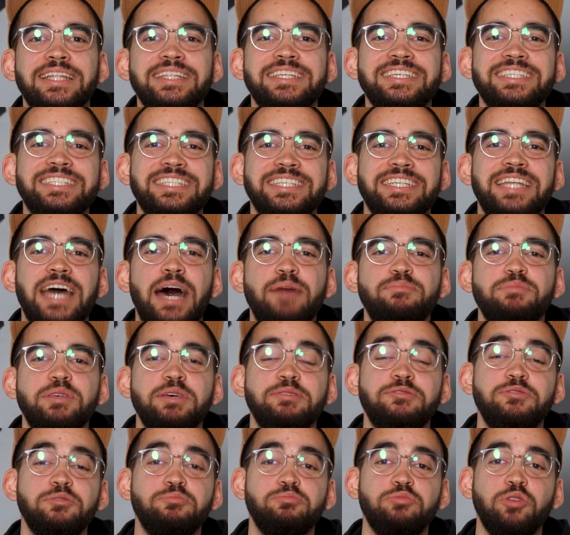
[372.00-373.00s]
This
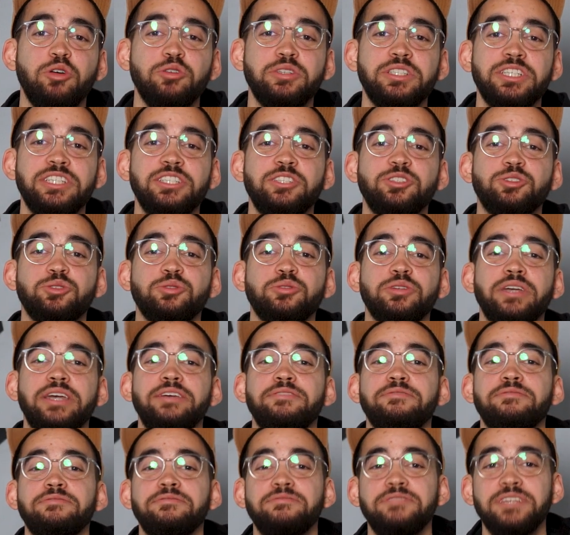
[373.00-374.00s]
adaptive approach ensures
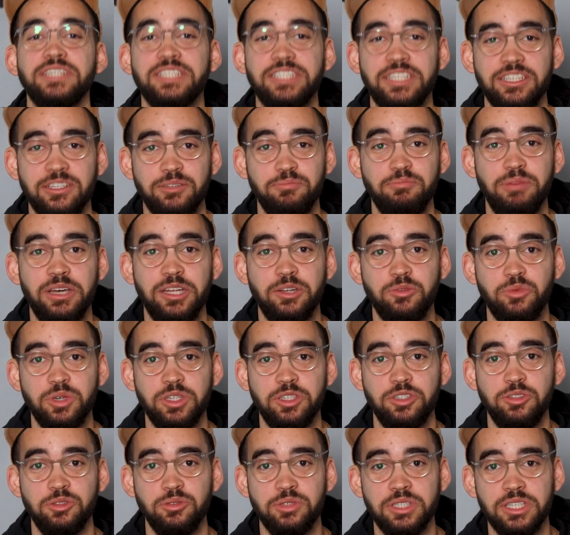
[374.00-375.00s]
efficient
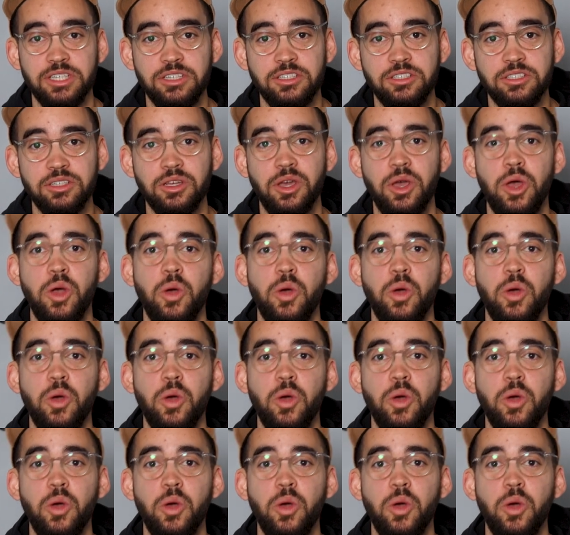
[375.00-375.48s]
bandwidth usage,